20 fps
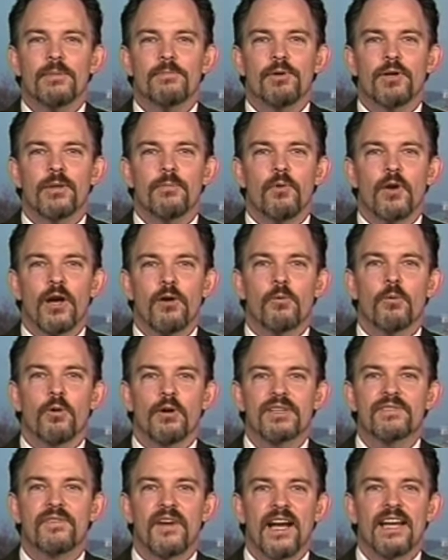He put him. We, are
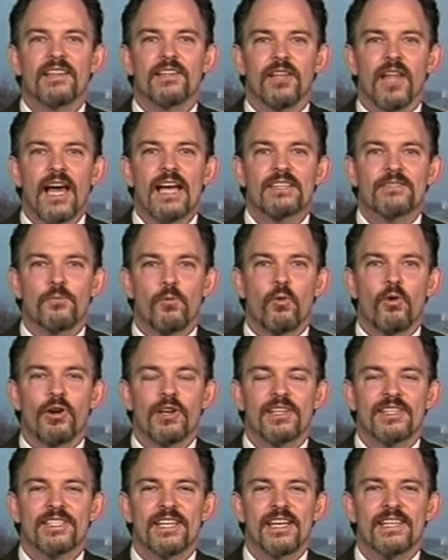always fighting the last
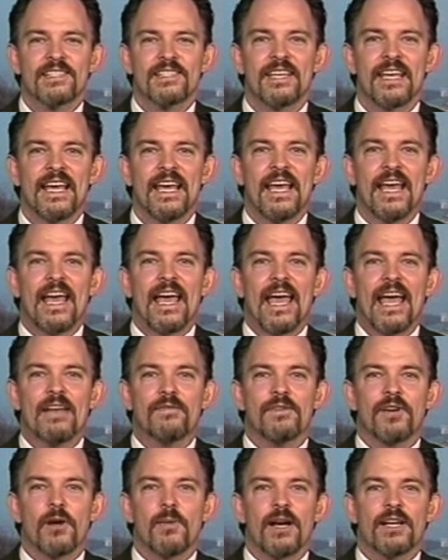war in a sense.
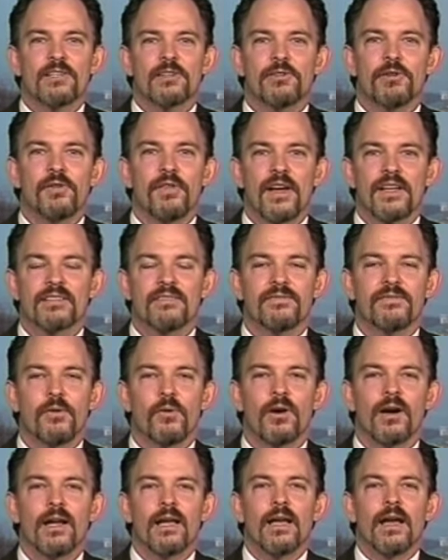And if you go back to
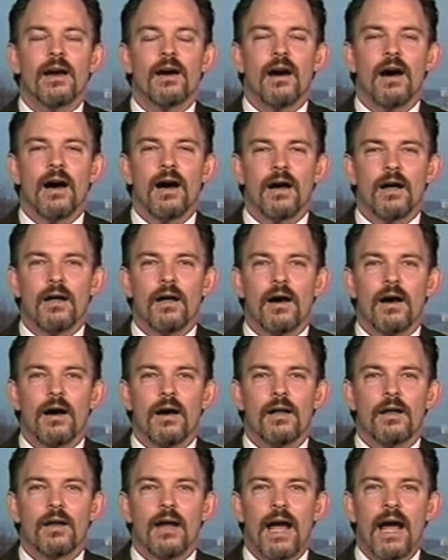2004, uh,
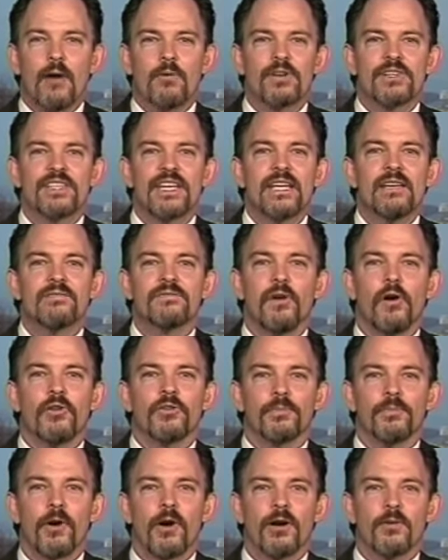uh, Howard Dean
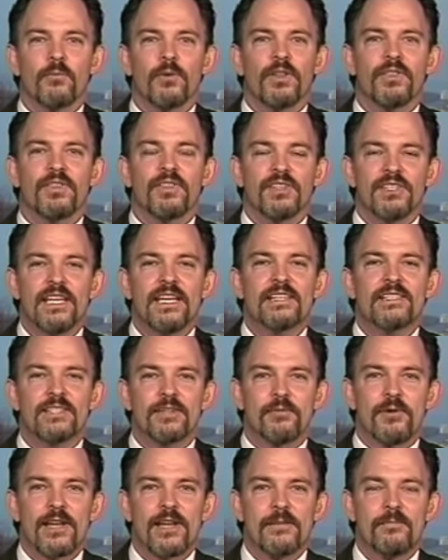falls apart with the Dean
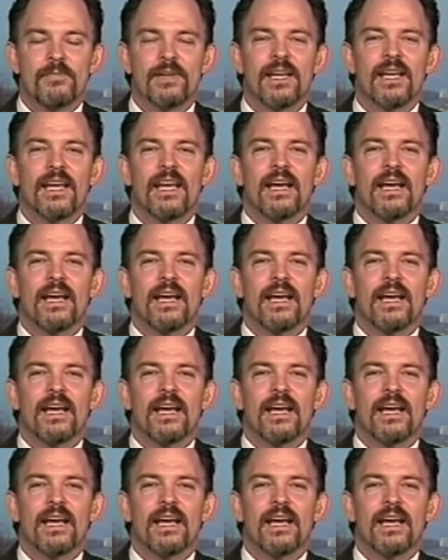Scream.